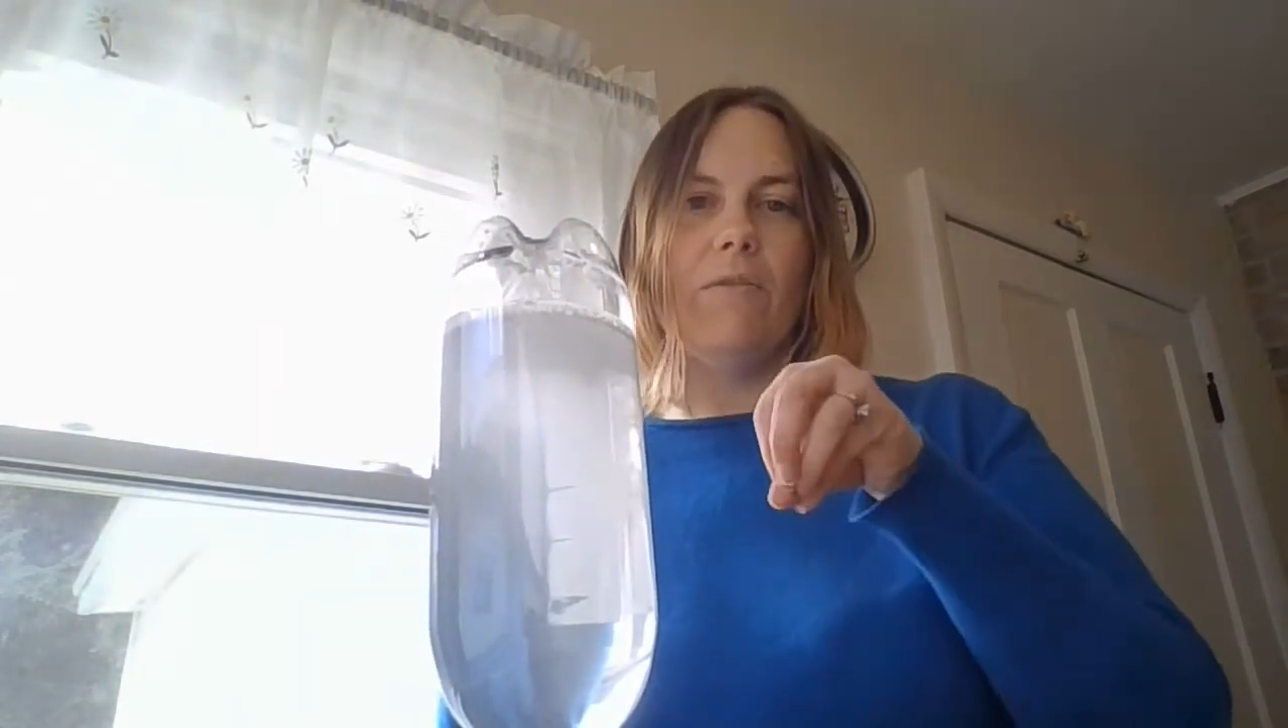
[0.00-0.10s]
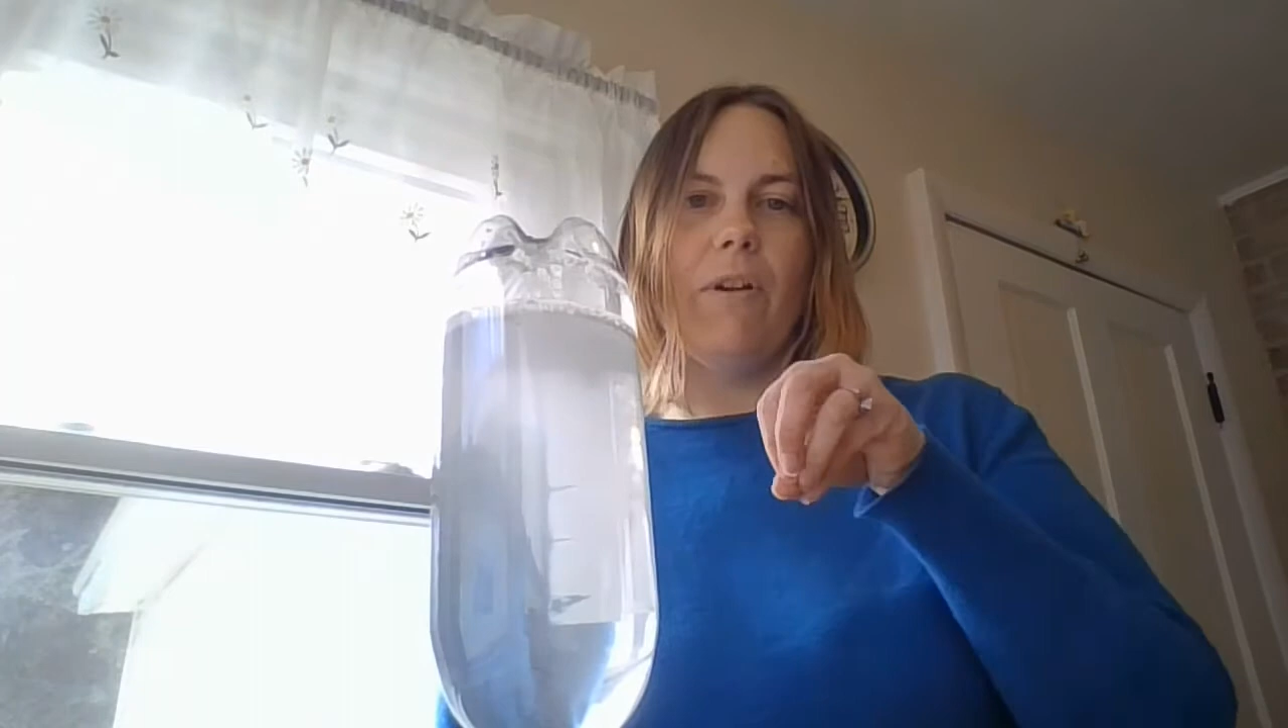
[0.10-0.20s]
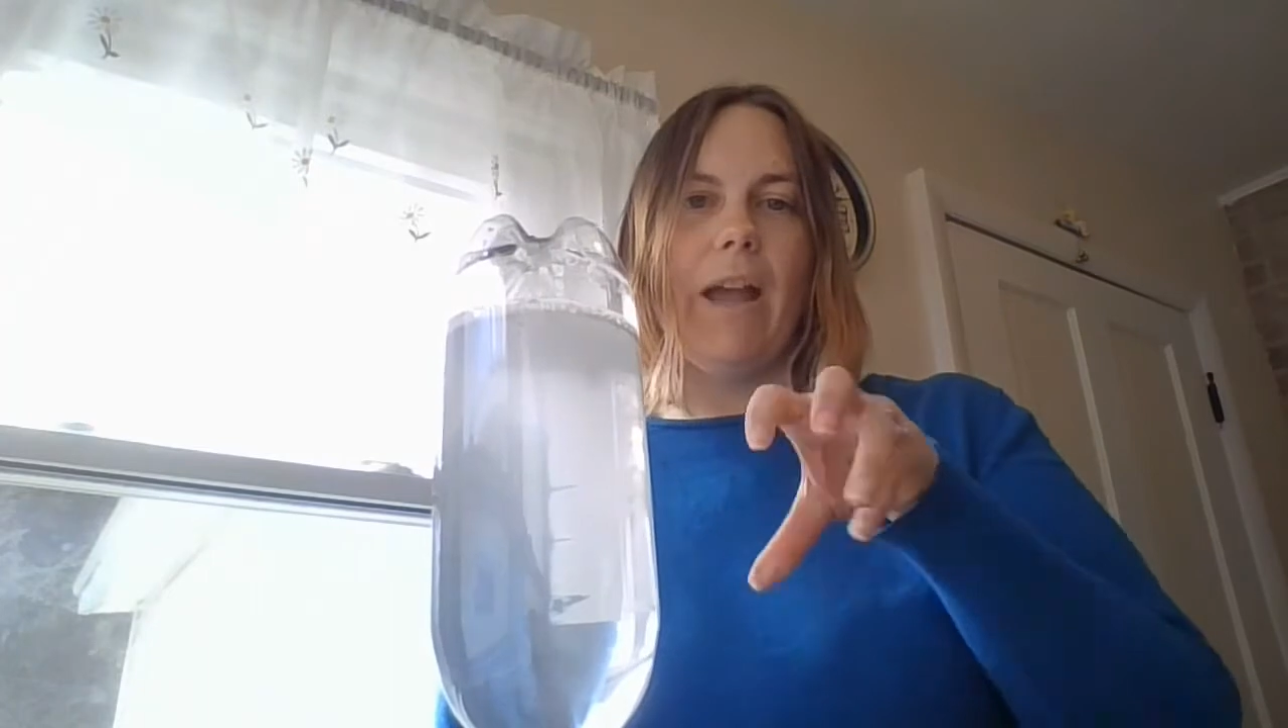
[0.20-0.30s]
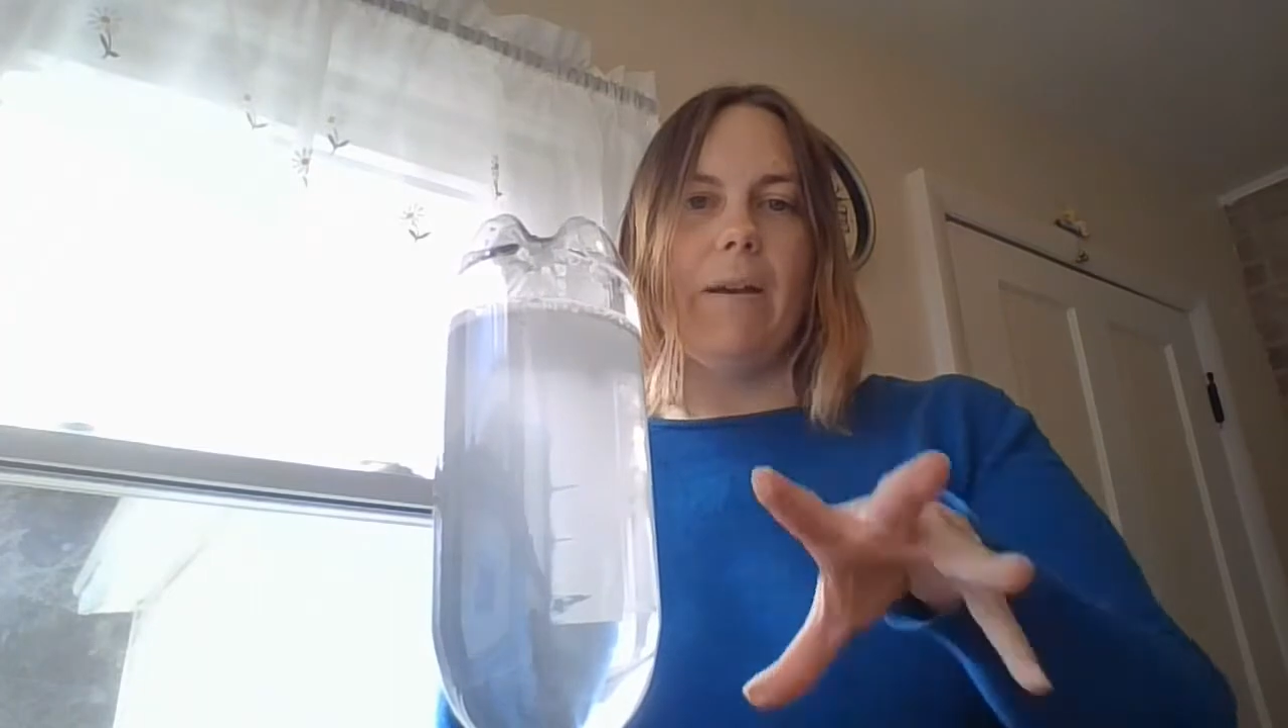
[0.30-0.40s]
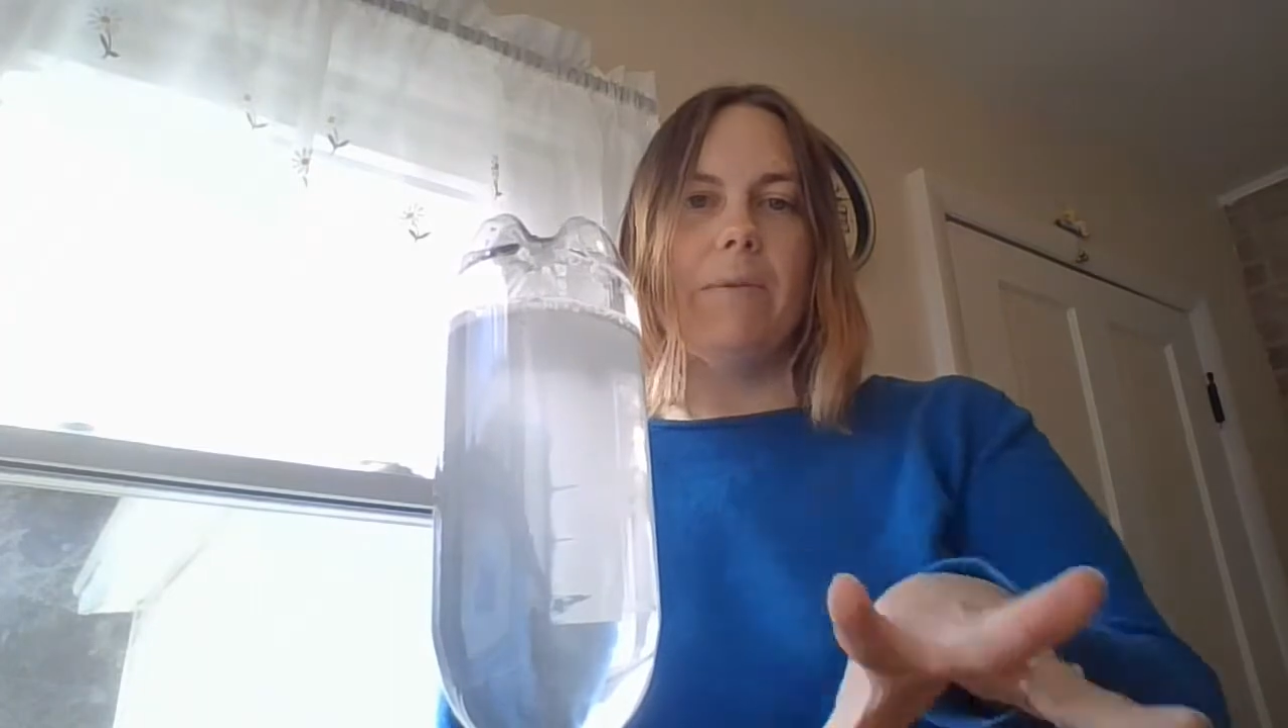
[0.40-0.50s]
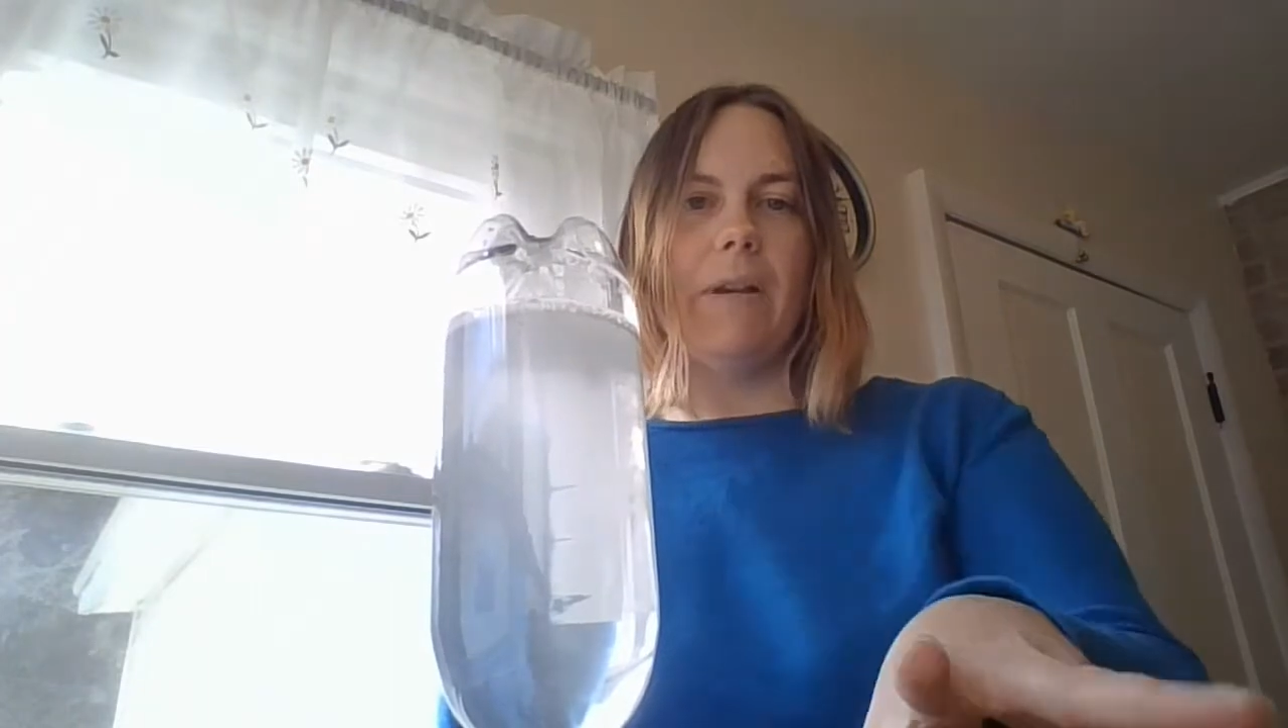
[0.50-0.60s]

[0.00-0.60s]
grabs